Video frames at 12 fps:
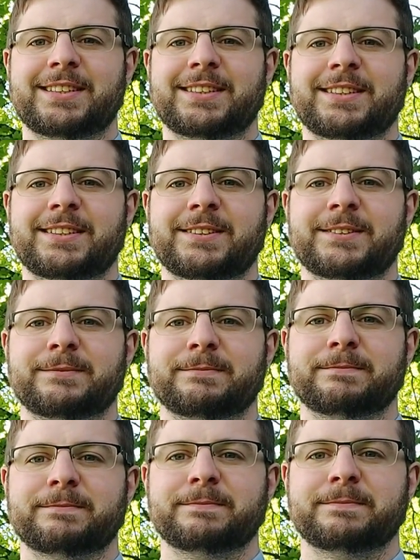
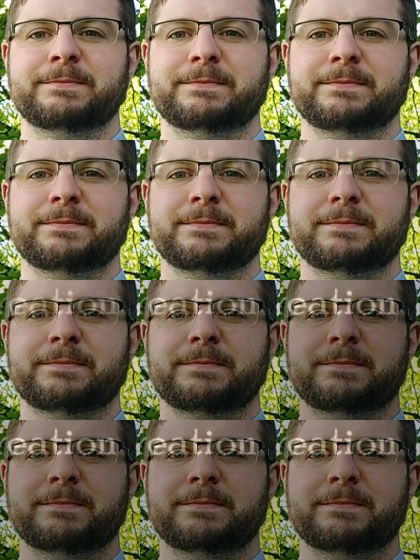Nobody speaks.